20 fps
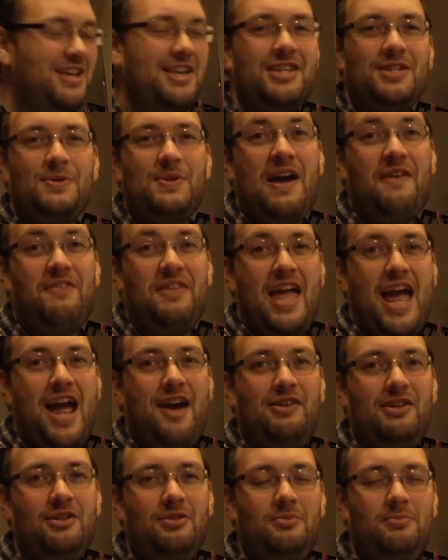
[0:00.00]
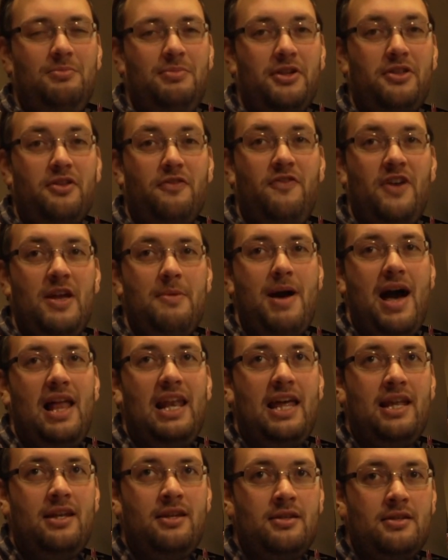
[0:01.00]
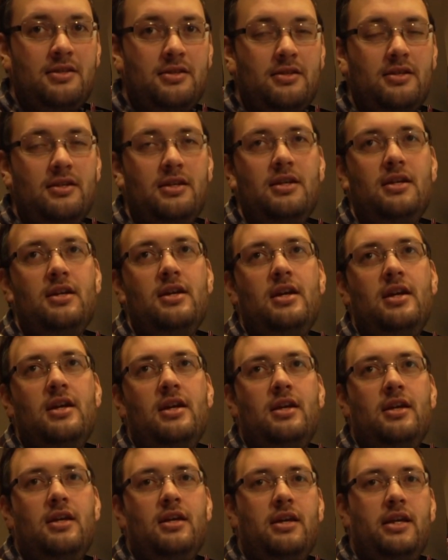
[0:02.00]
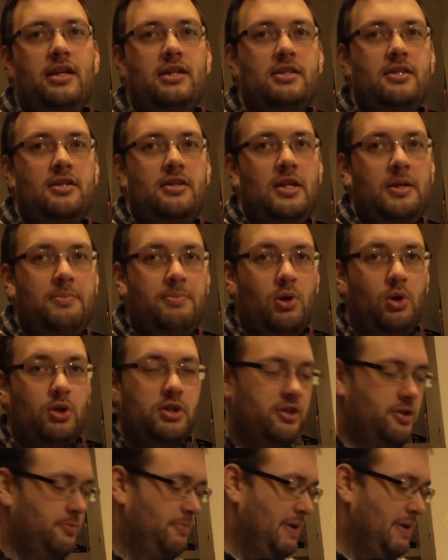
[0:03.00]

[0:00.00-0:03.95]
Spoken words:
So we have the aerial, plug the female end into the port at the